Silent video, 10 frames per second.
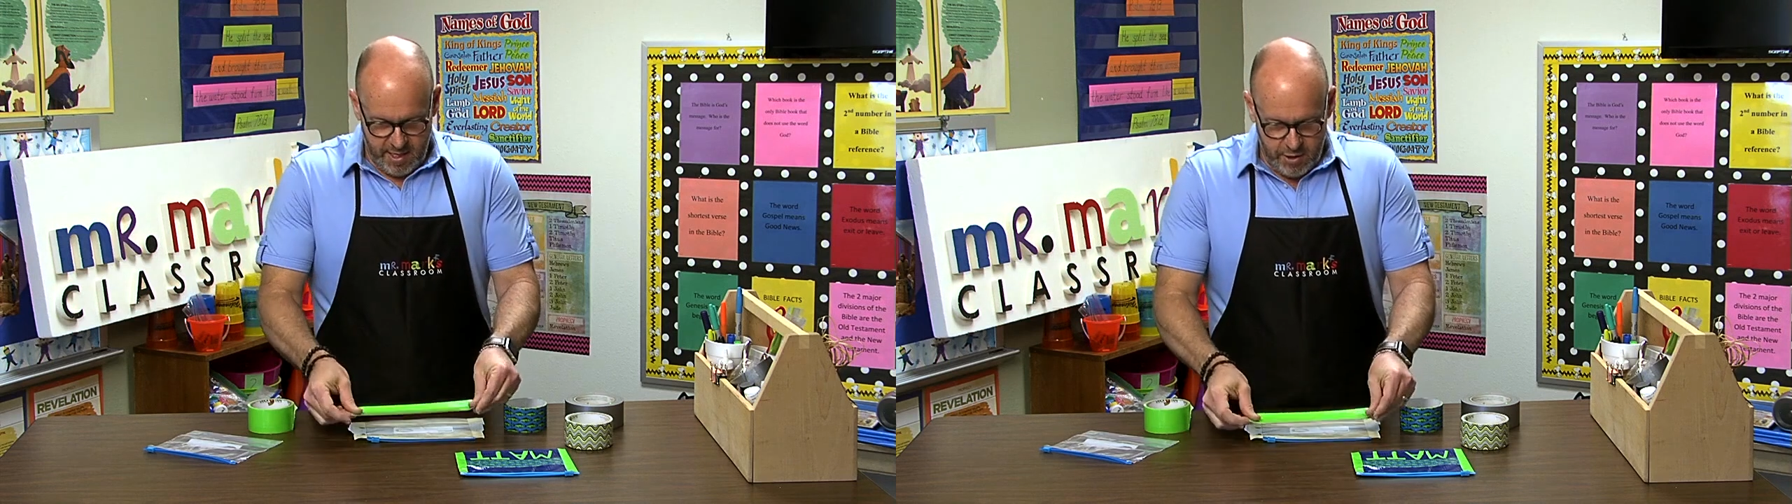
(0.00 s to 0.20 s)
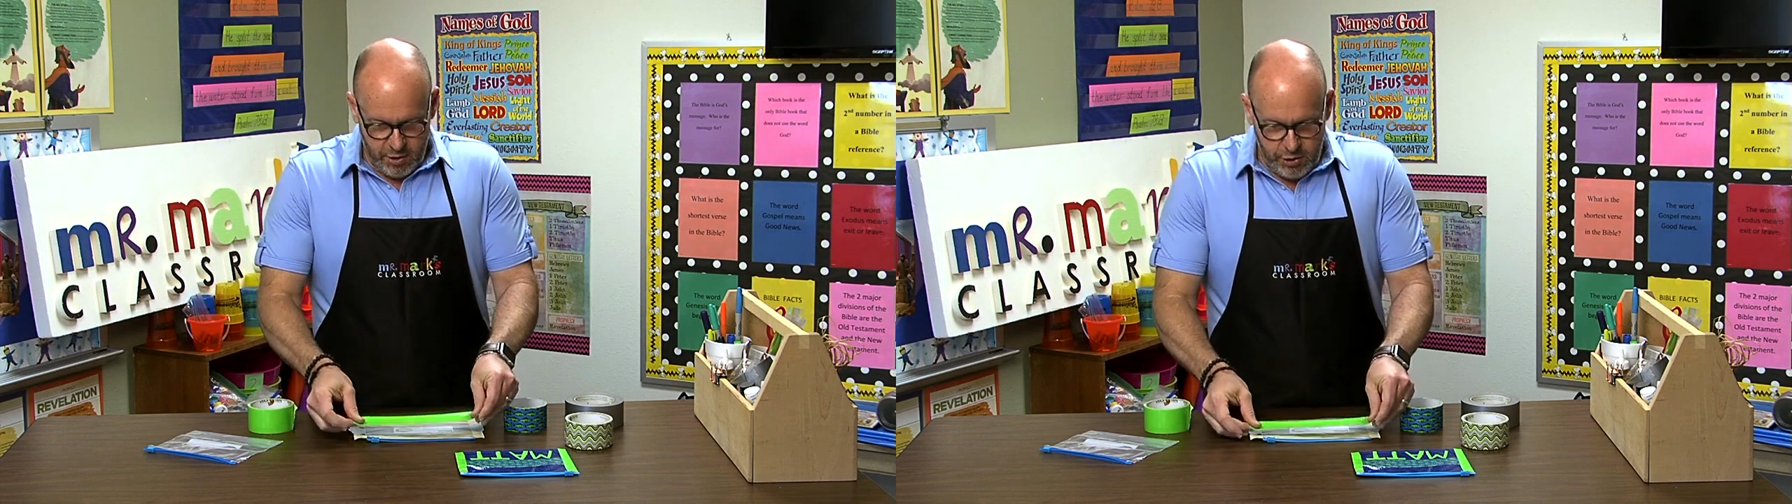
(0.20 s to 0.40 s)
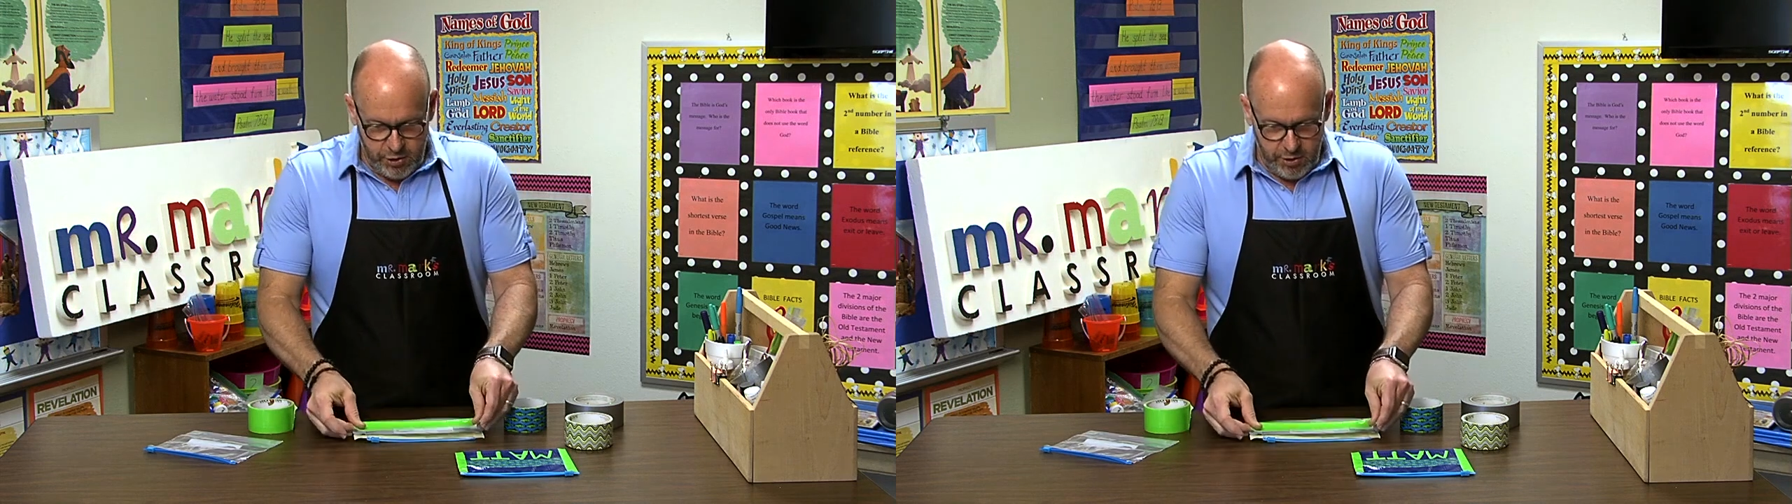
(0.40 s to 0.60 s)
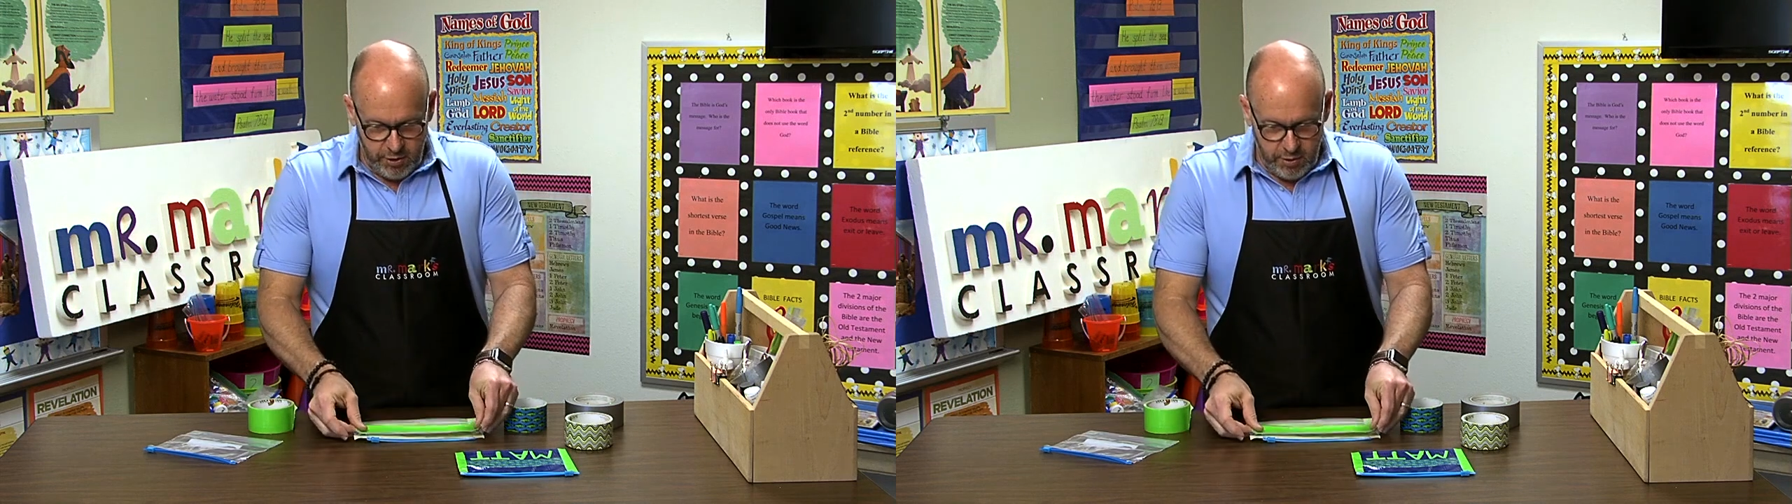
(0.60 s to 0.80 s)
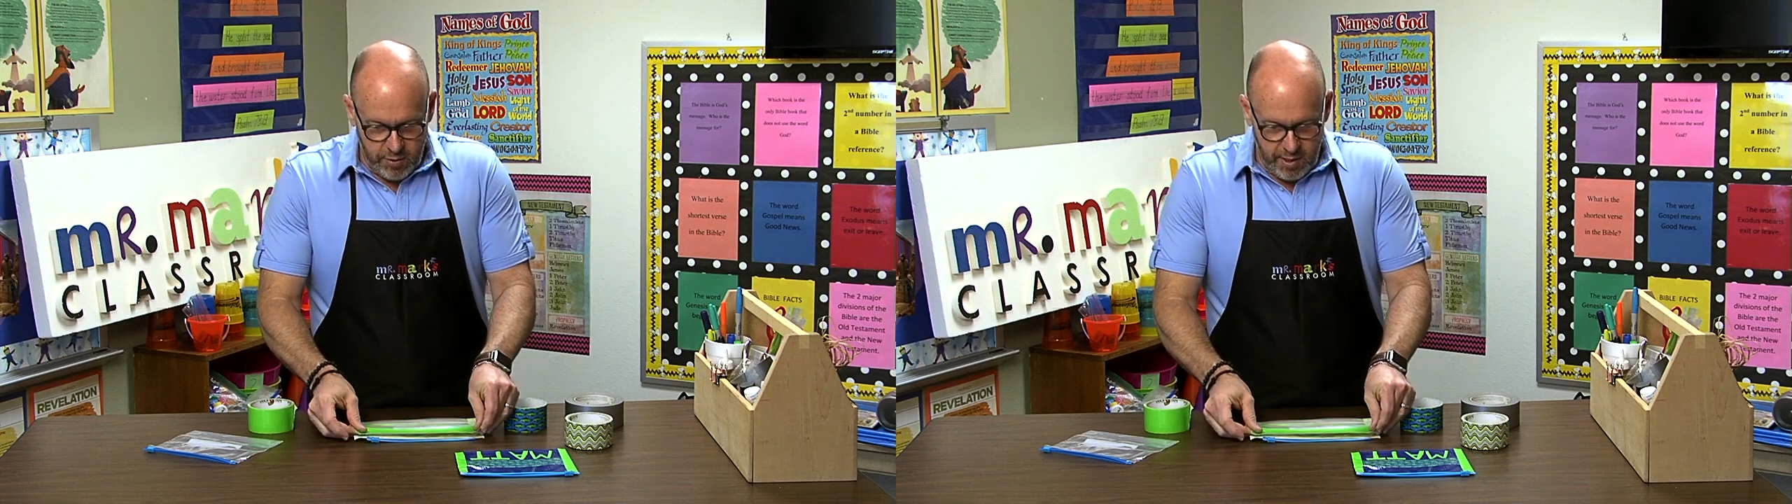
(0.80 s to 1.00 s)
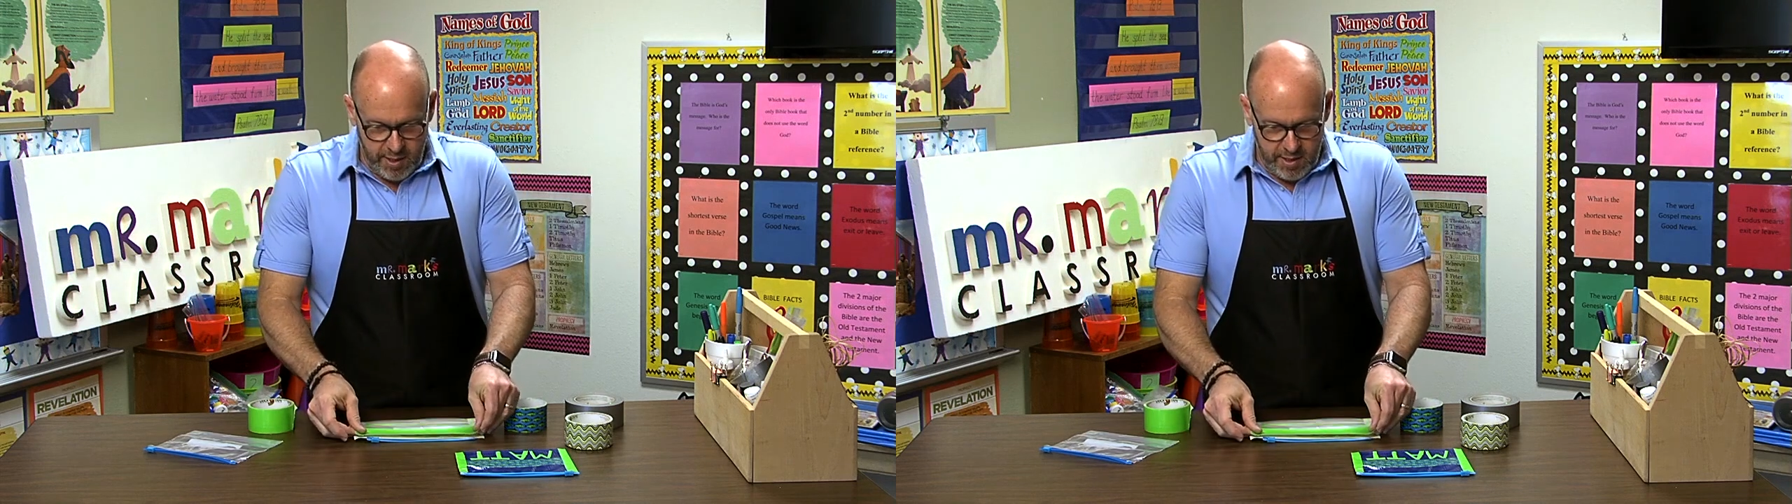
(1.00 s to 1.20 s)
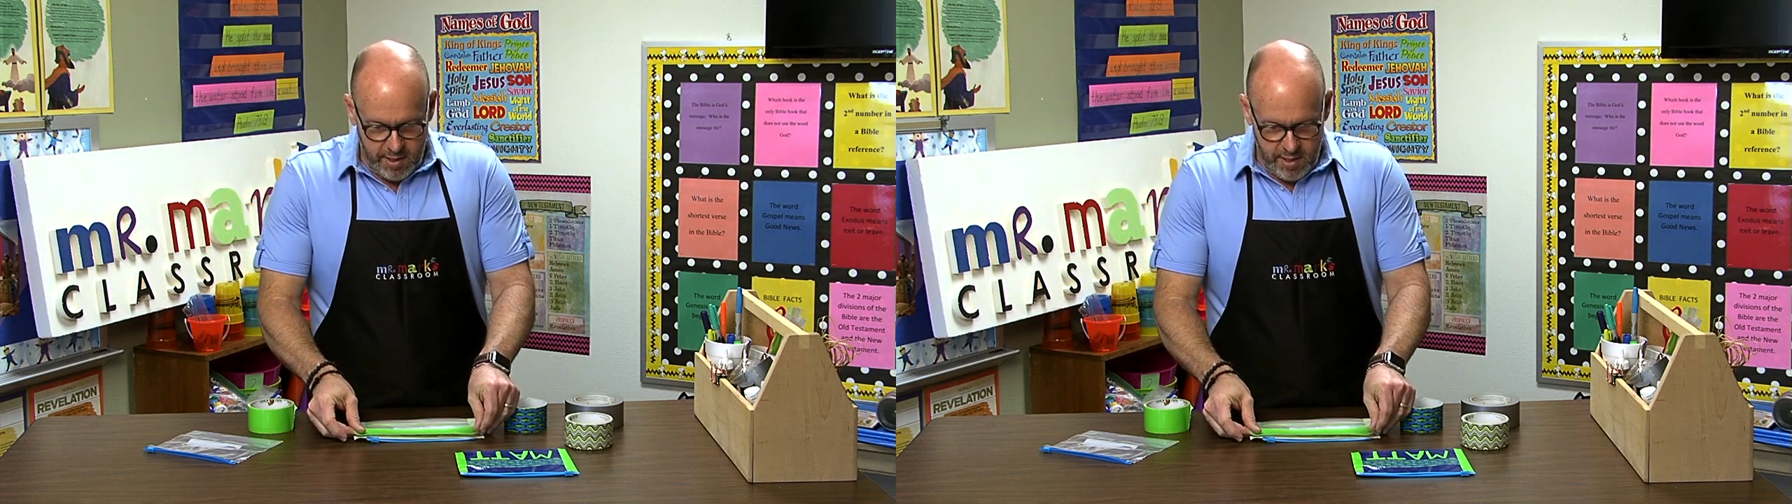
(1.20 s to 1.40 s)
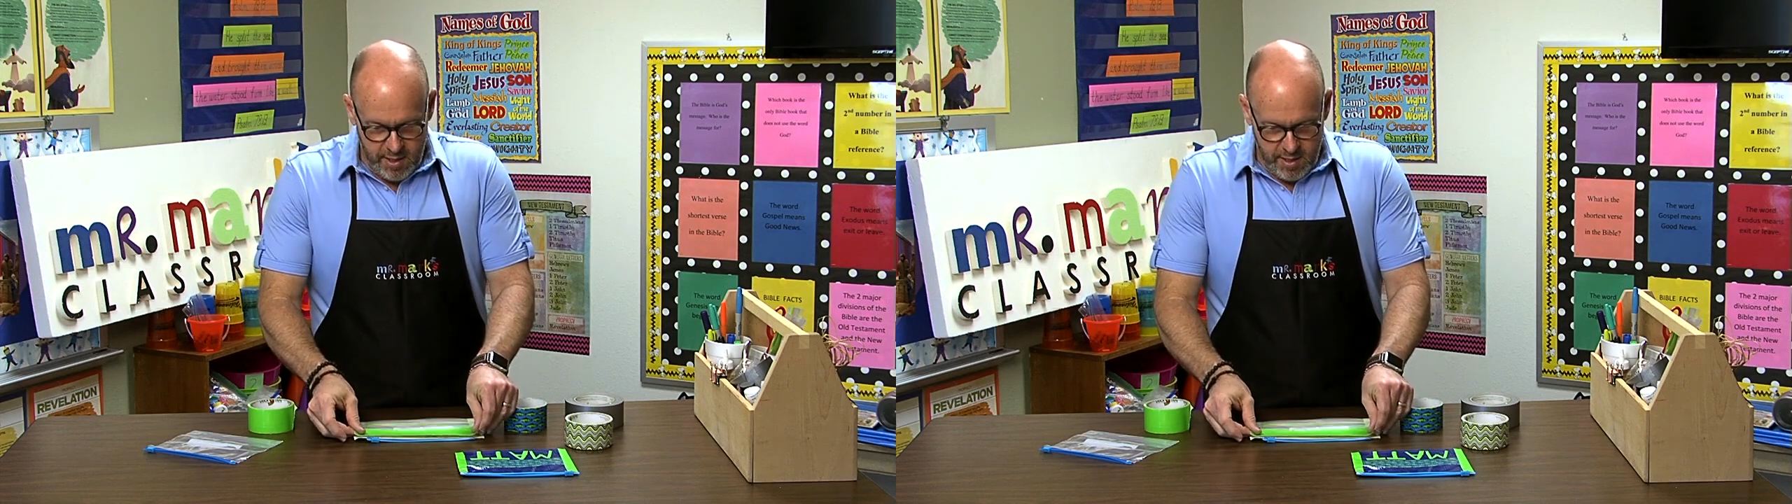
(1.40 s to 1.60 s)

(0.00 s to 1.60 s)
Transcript: Your children